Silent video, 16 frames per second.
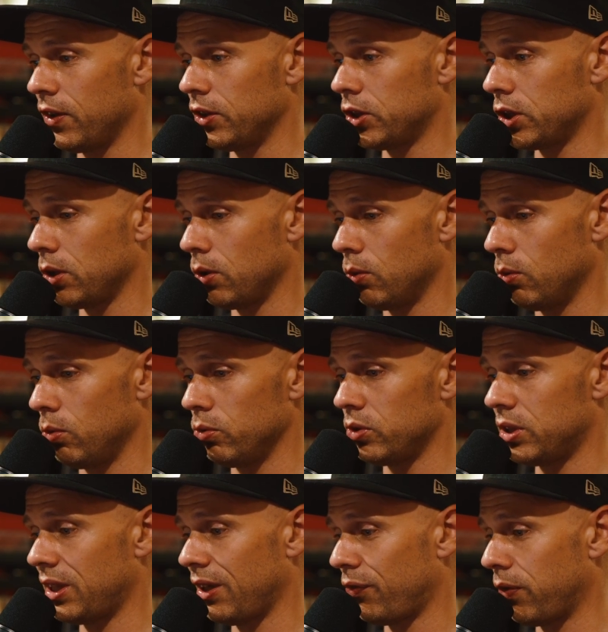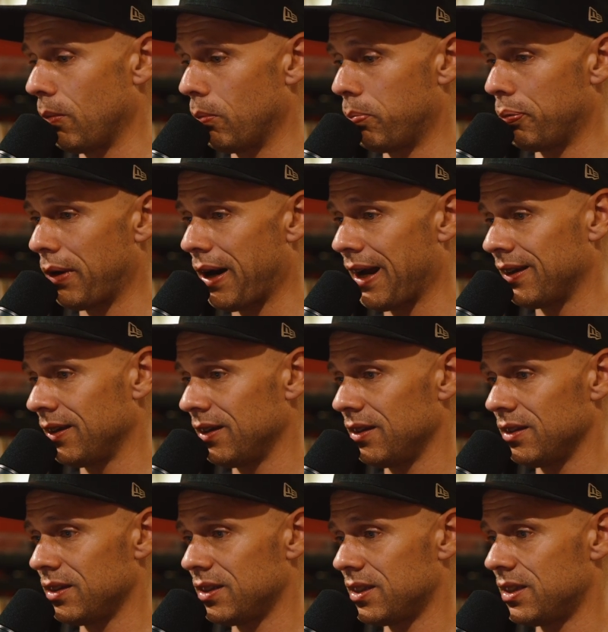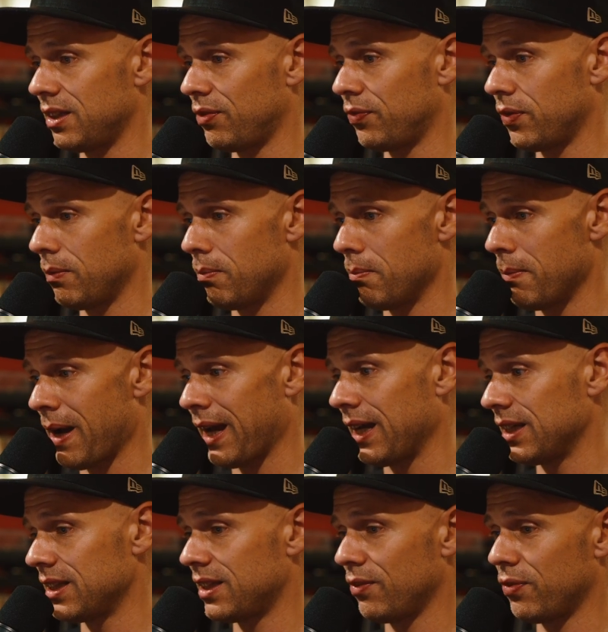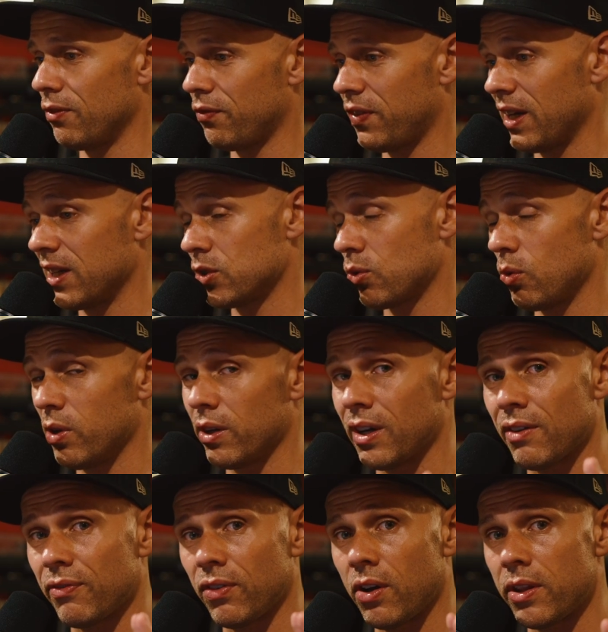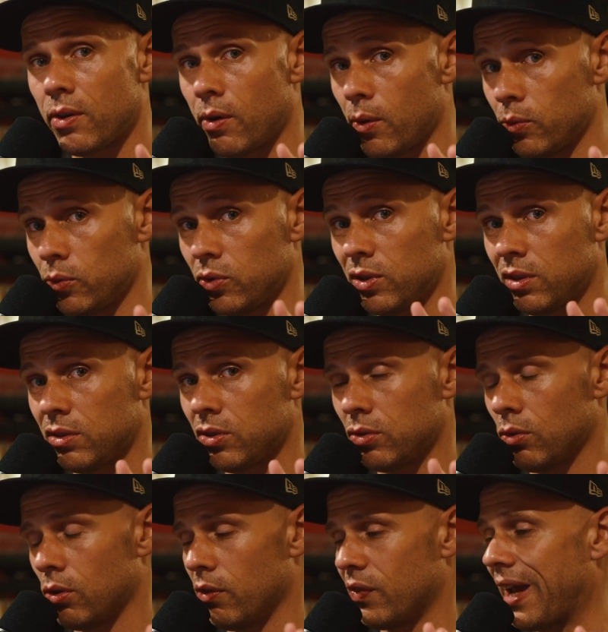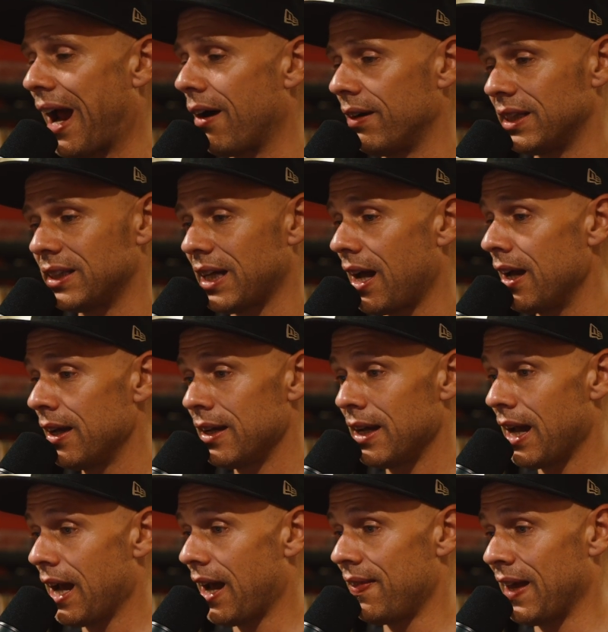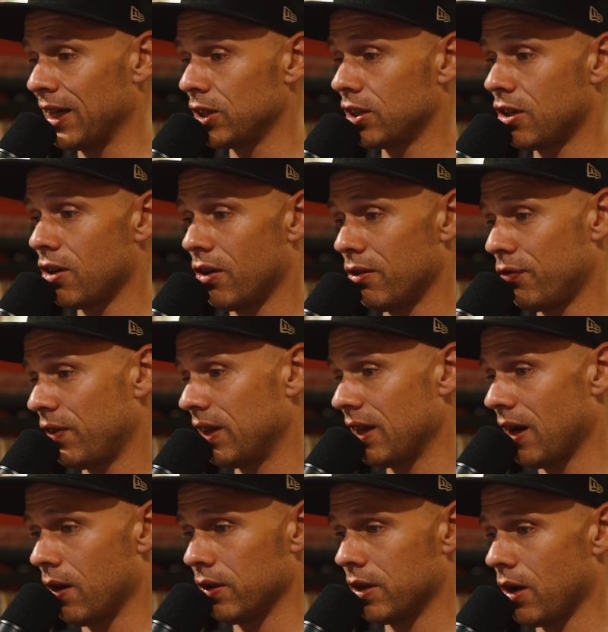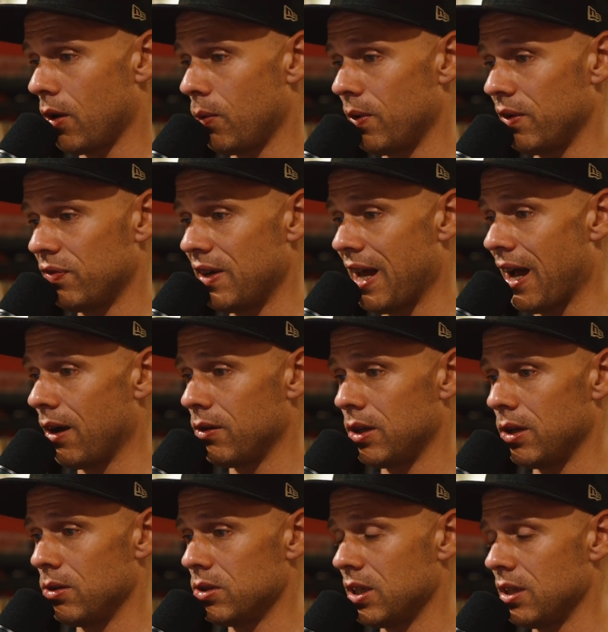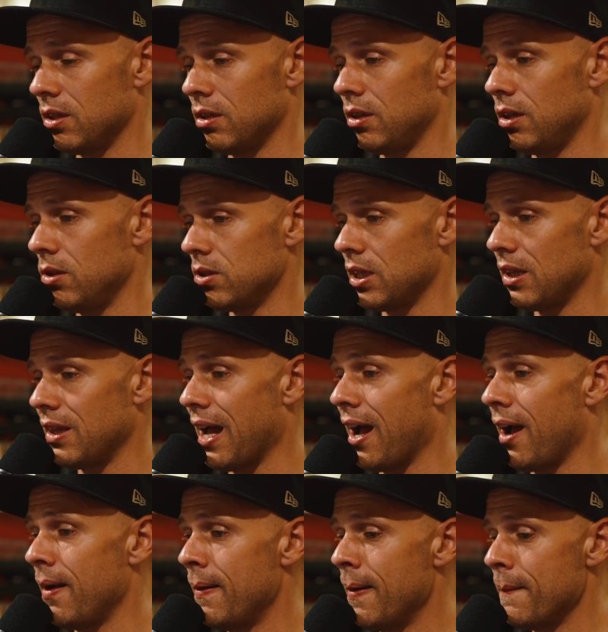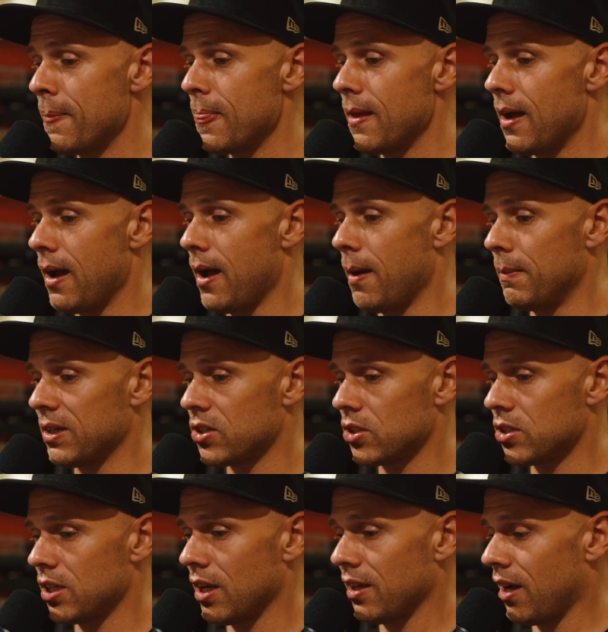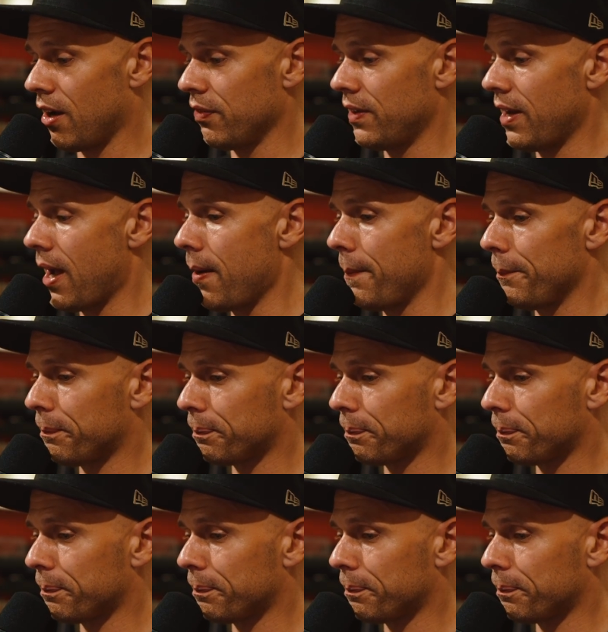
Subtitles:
tools, different brands, different makes, different things are all going to have like their own sort of character, and that's the kind of thing that I'd go with now using that. Let's just turn that off now.